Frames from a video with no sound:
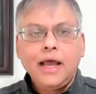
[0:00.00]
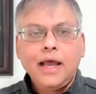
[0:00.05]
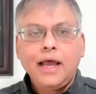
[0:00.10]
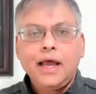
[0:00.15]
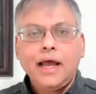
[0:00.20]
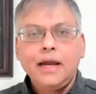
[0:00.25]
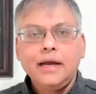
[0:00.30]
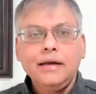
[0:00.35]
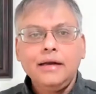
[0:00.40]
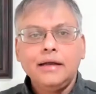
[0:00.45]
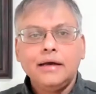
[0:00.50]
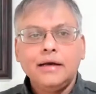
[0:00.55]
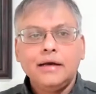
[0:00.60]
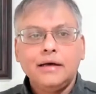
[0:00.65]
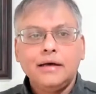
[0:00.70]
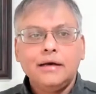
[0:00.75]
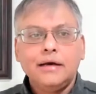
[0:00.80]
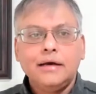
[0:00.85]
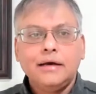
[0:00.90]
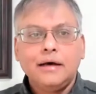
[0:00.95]
And
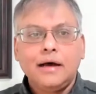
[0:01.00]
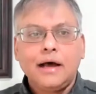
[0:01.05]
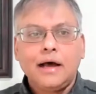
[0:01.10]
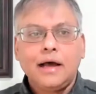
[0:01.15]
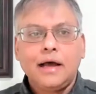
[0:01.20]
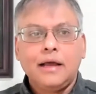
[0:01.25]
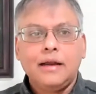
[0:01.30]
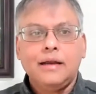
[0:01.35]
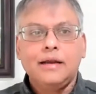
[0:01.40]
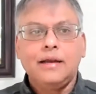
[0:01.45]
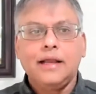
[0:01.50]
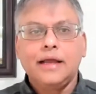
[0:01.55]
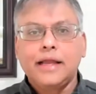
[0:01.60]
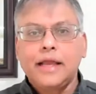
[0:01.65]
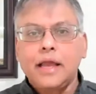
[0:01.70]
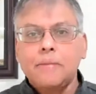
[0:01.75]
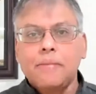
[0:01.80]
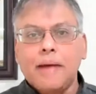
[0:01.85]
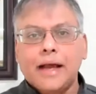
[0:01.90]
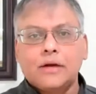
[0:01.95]

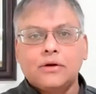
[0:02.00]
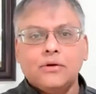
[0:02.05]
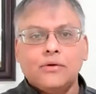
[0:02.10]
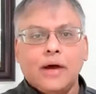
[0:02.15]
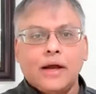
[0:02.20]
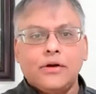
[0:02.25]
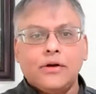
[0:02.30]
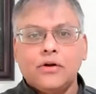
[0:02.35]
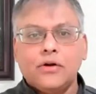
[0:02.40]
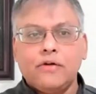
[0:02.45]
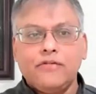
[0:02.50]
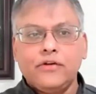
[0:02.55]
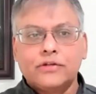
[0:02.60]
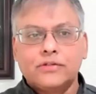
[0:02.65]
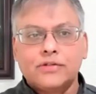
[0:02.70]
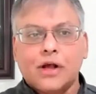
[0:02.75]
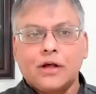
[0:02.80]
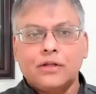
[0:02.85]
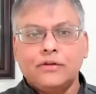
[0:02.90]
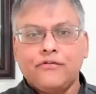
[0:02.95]
linking back to, I don't know if you
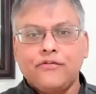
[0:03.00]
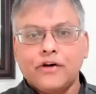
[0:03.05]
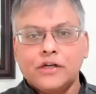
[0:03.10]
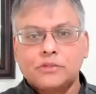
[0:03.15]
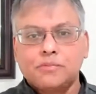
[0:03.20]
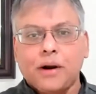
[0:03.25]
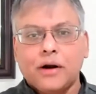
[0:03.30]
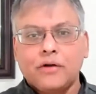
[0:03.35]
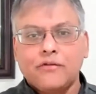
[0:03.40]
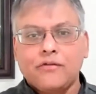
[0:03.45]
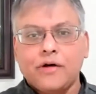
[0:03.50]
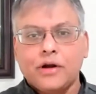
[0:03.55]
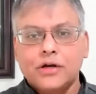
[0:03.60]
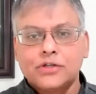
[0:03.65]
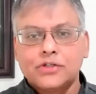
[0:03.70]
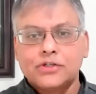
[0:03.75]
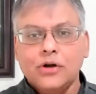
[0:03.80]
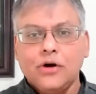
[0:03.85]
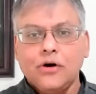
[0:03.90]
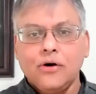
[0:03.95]
saw the first part of our
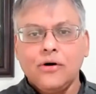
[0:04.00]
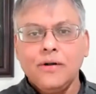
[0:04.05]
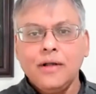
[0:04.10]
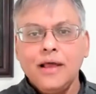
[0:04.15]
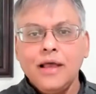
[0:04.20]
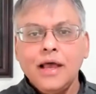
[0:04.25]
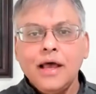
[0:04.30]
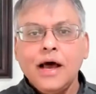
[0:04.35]
show,